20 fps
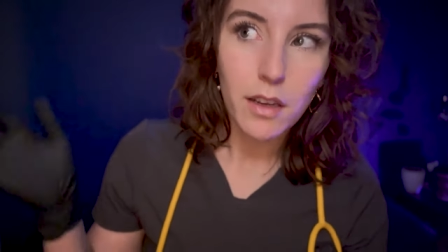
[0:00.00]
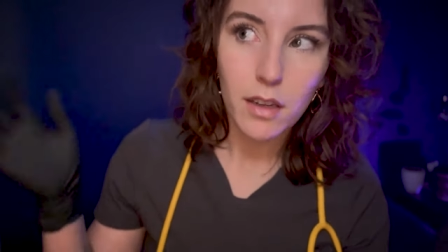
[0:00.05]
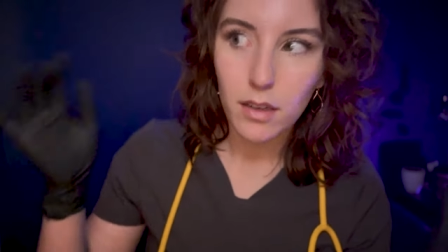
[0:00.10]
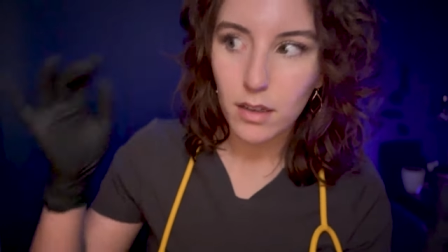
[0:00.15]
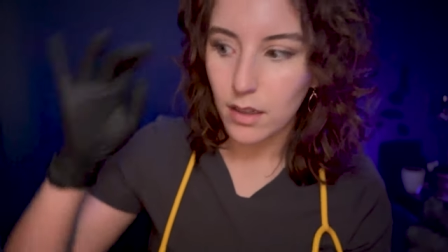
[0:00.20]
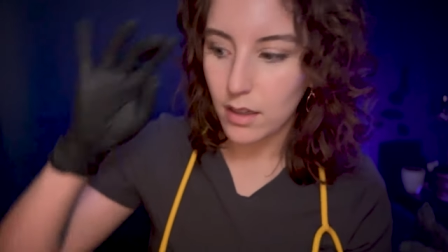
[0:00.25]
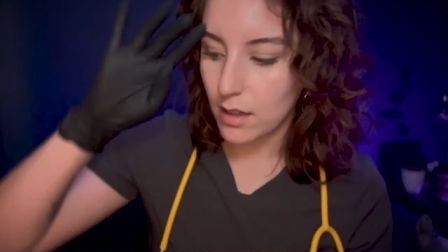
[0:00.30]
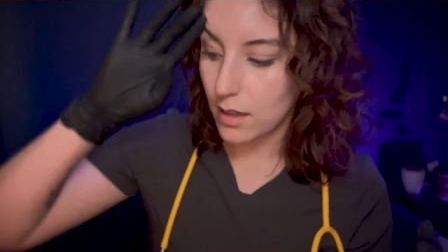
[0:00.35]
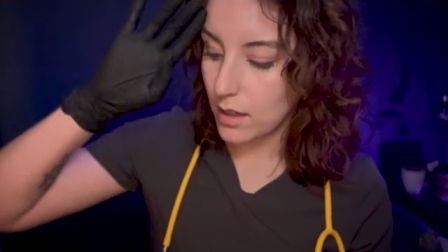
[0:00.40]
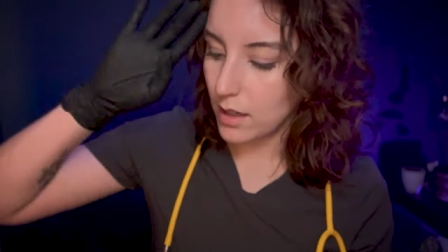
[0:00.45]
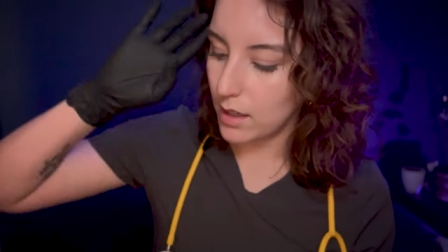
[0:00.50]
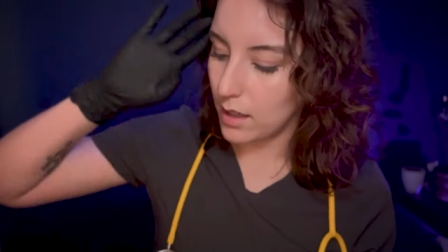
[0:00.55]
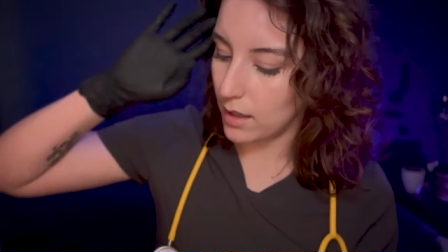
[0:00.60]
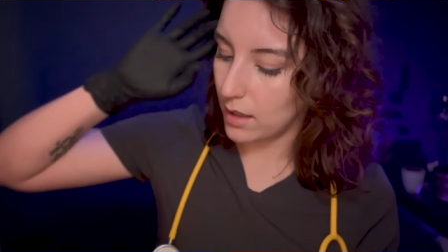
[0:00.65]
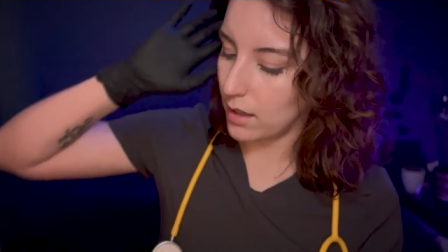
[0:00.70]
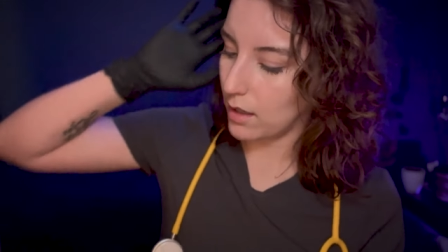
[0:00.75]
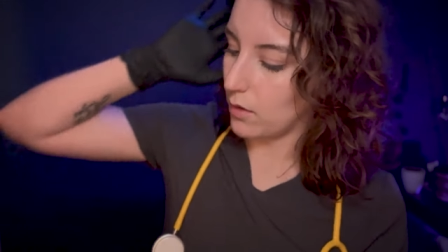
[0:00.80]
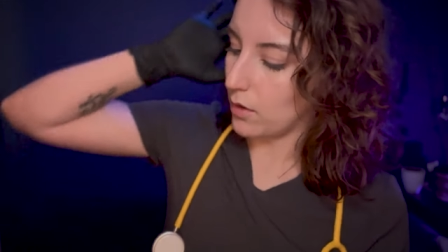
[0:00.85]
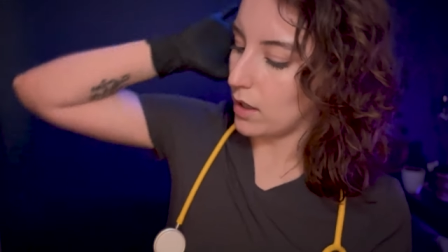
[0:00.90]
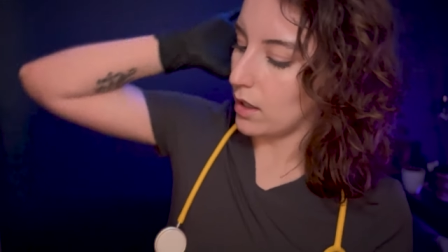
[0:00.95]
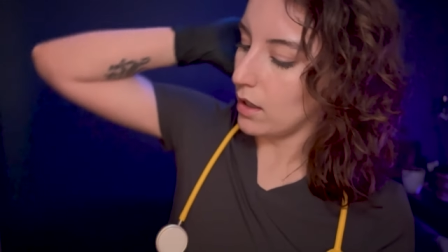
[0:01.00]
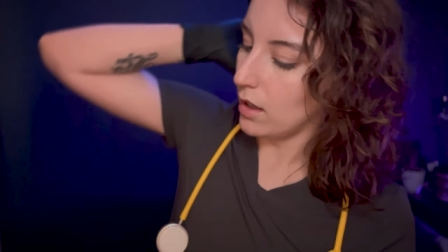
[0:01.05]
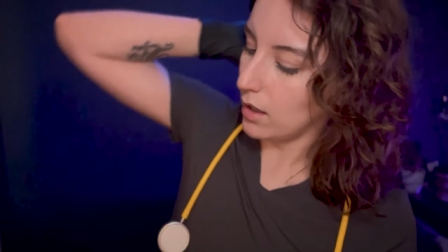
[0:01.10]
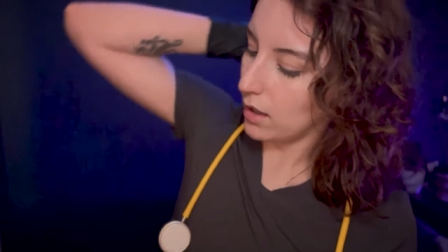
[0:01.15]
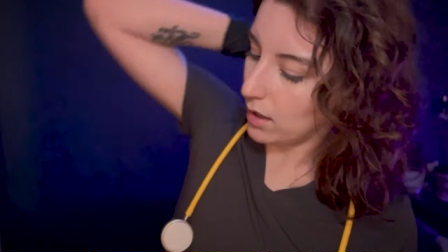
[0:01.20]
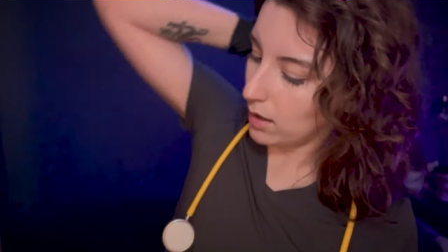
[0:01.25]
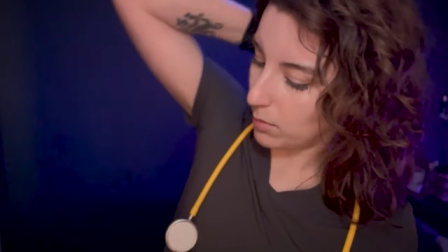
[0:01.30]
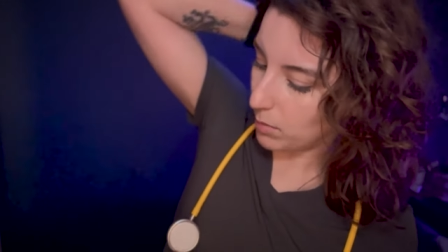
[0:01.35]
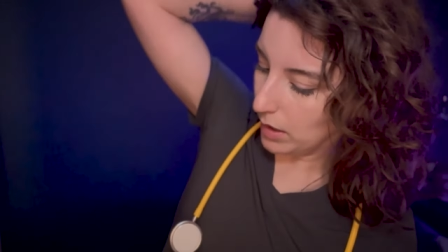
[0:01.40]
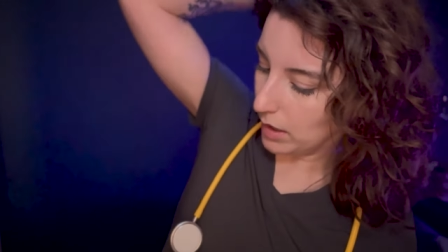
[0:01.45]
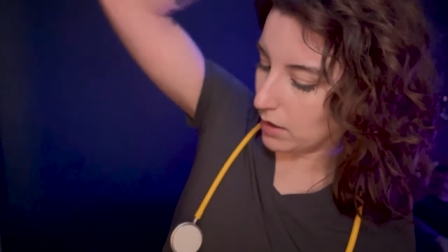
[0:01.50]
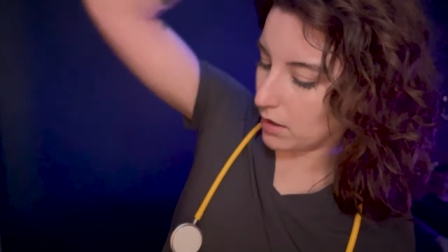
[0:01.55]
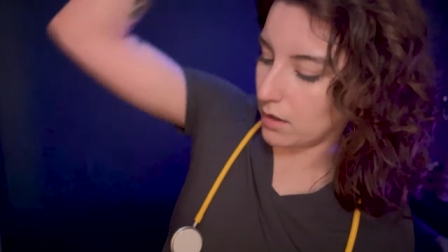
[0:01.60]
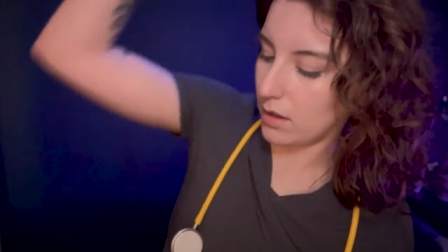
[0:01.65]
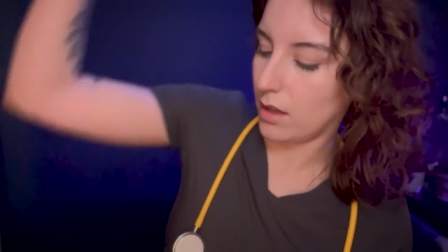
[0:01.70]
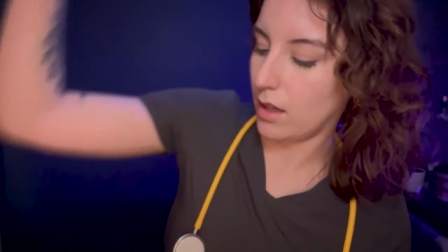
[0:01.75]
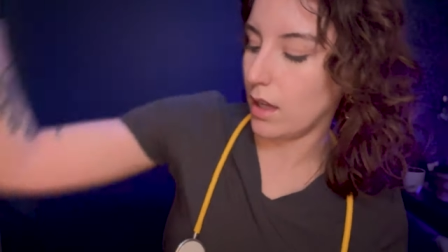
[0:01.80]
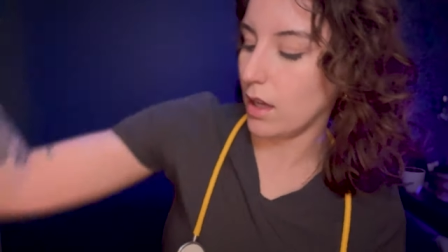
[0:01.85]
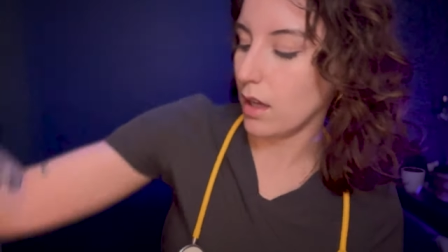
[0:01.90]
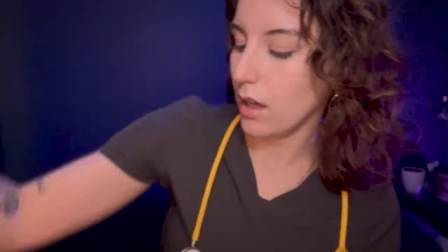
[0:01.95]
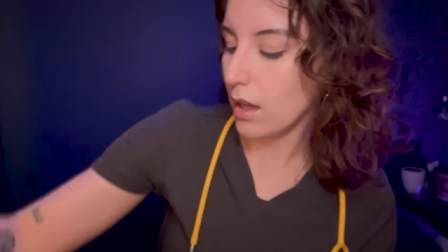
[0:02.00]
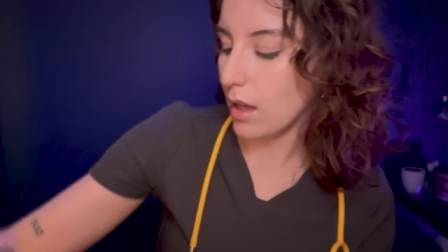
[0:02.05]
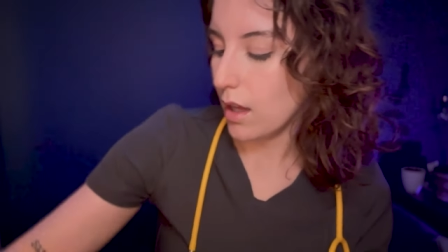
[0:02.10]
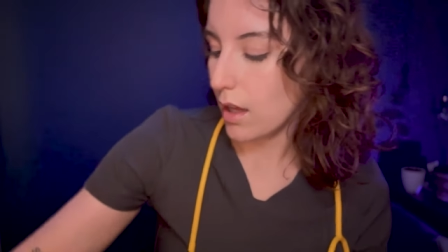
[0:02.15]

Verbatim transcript: You're not gonna need it anyway, apparently.